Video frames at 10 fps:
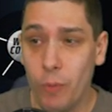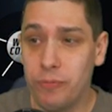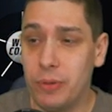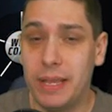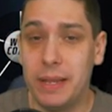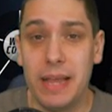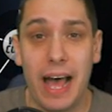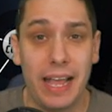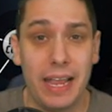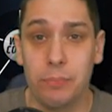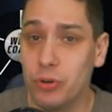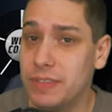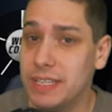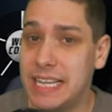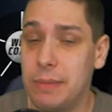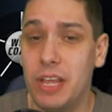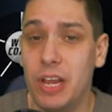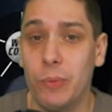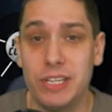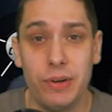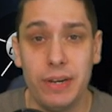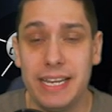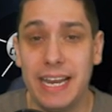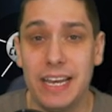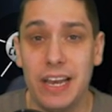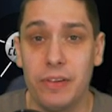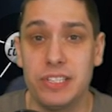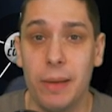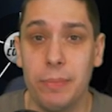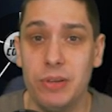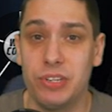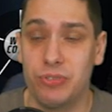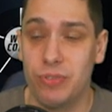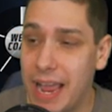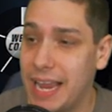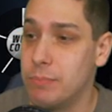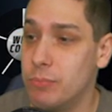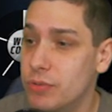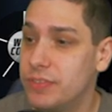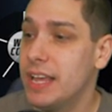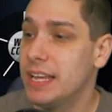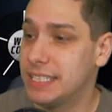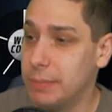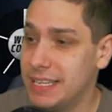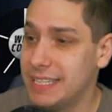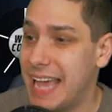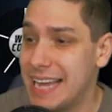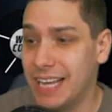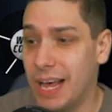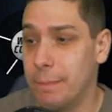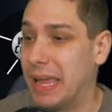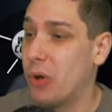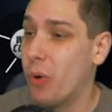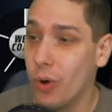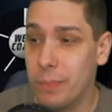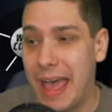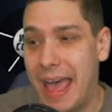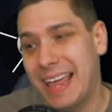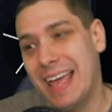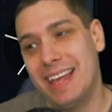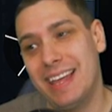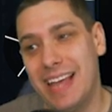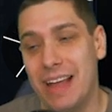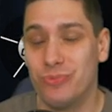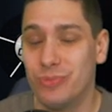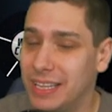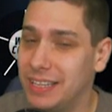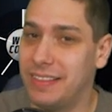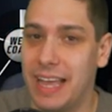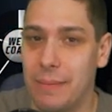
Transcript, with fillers: hopefully we can uh, improve the team here. We do need to get another W to try and move some of these guys up. My quarterback, I really